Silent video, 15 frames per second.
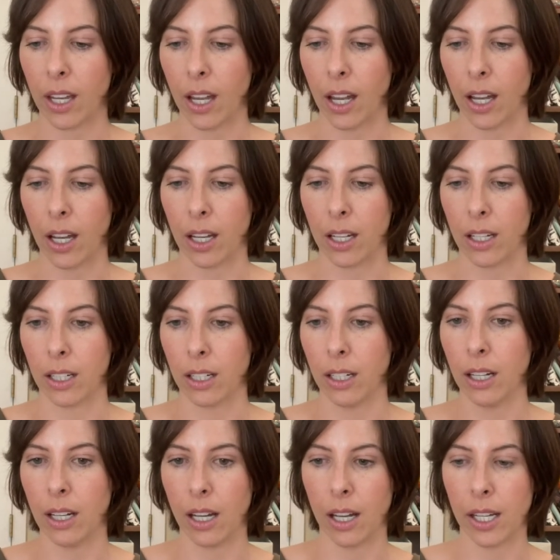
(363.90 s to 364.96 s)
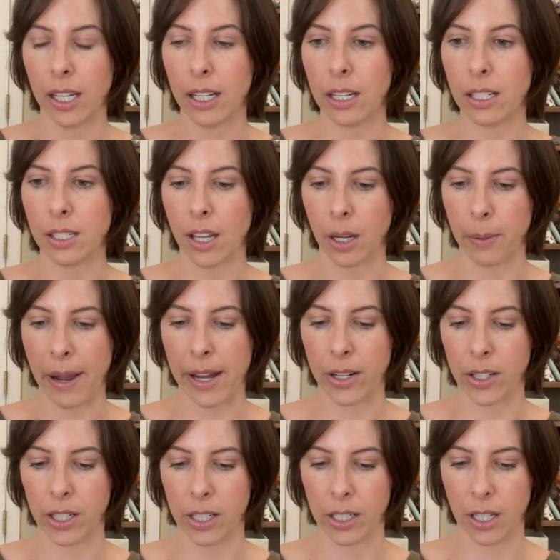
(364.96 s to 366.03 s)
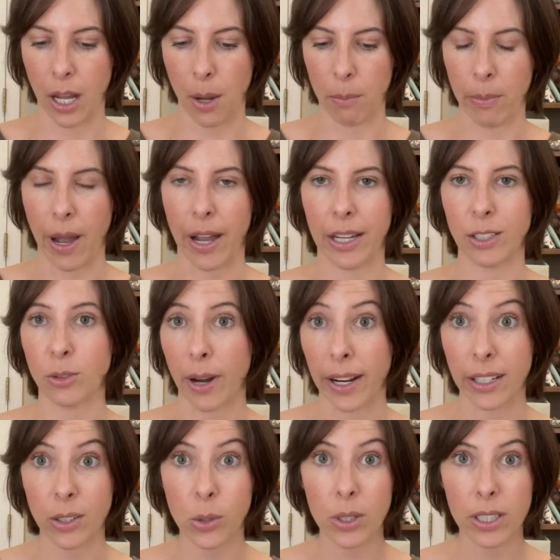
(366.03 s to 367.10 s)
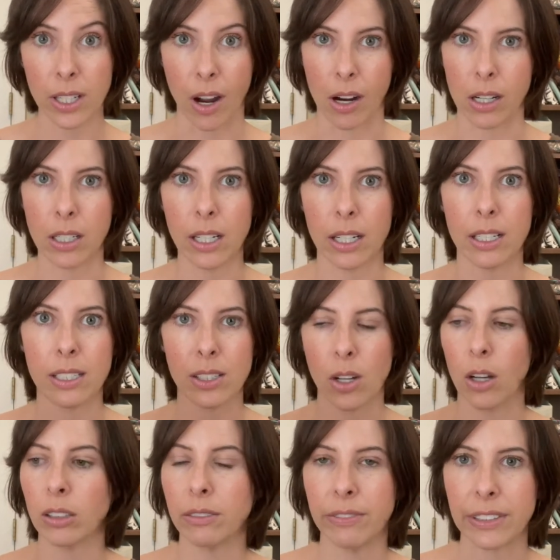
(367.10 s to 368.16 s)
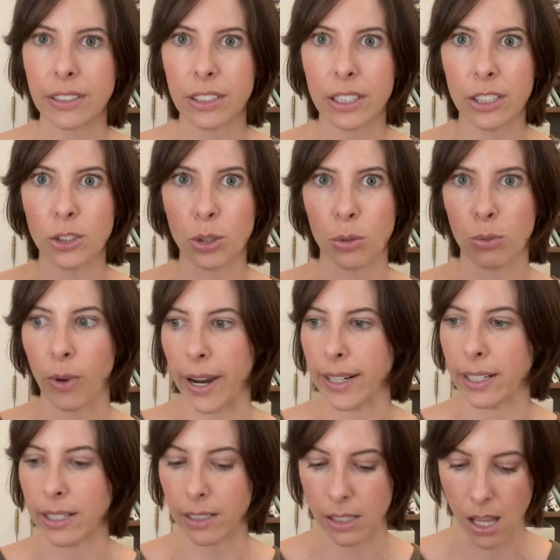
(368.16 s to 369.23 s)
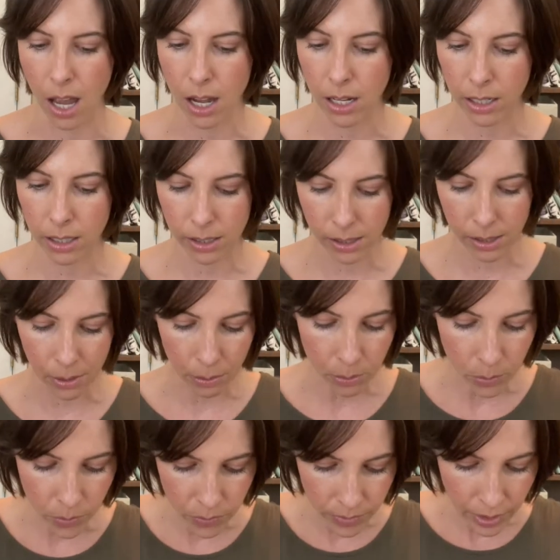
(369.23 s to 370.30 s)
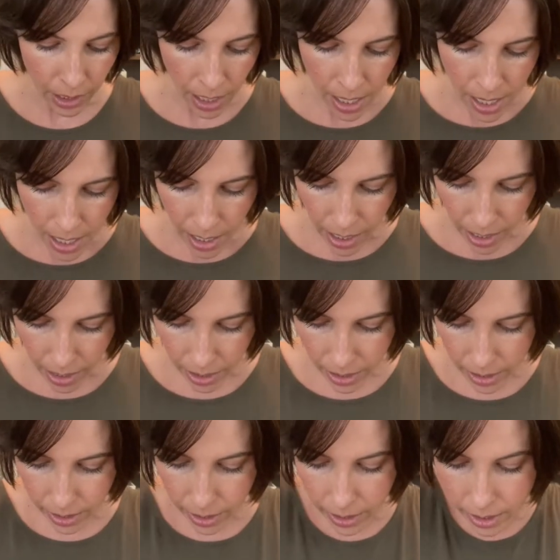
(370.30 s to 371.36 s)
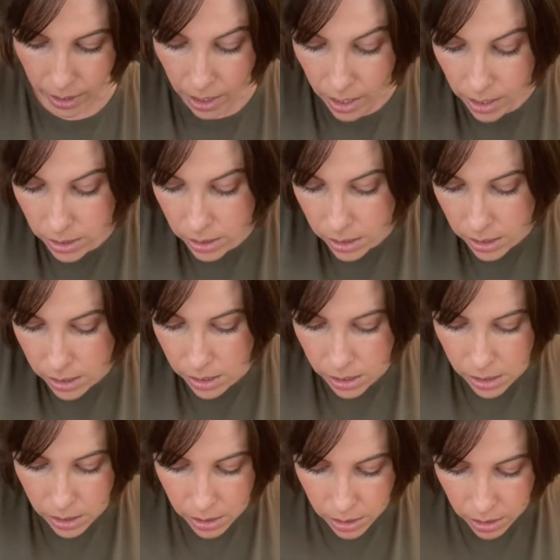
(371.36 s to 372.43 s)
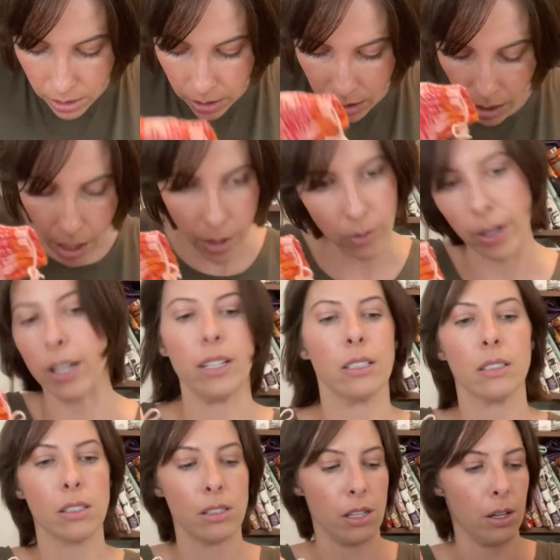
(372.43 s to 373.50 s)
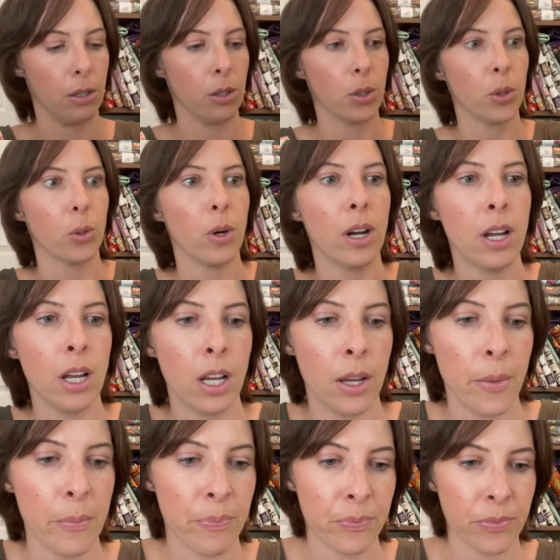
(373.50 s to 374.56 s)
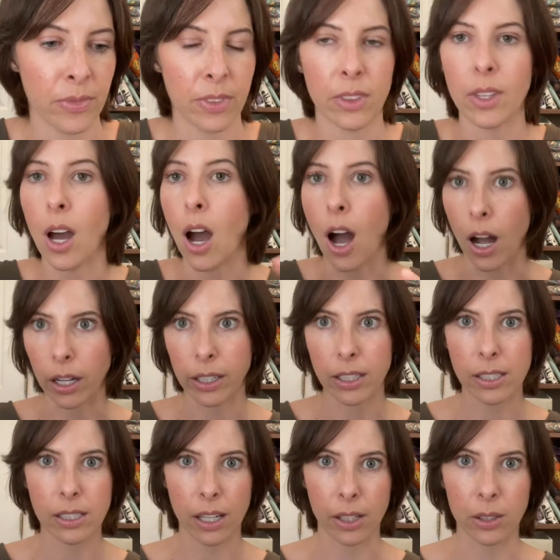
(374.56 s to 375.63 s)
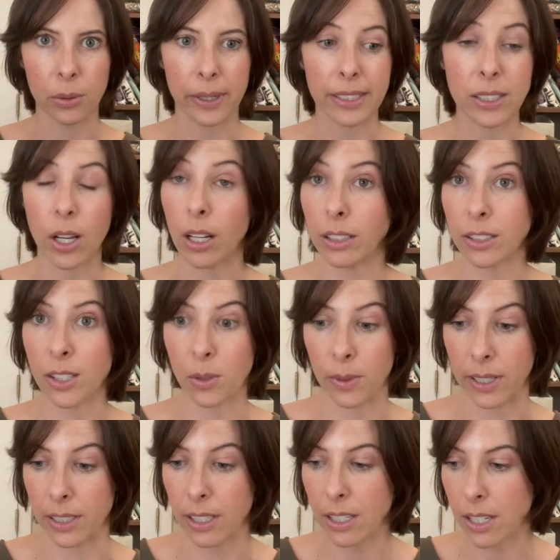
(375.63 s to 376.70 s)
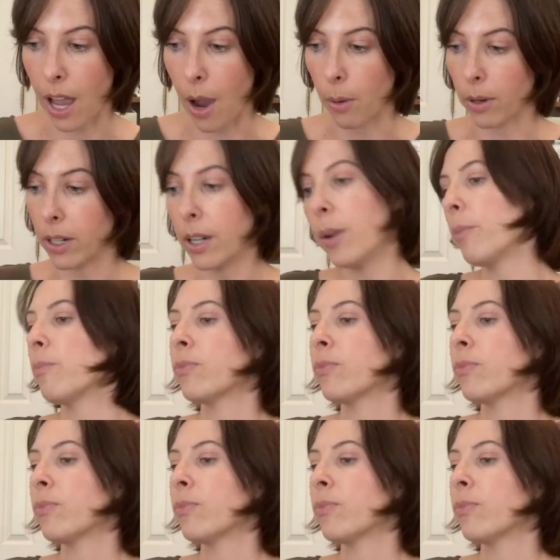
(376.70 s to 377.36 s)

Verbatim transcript: uh, a sock pattern by Dragon Hoard Yarn. It's called Vintage Riding Socks. And, all right, so the August colorway is called Sweet and Sour.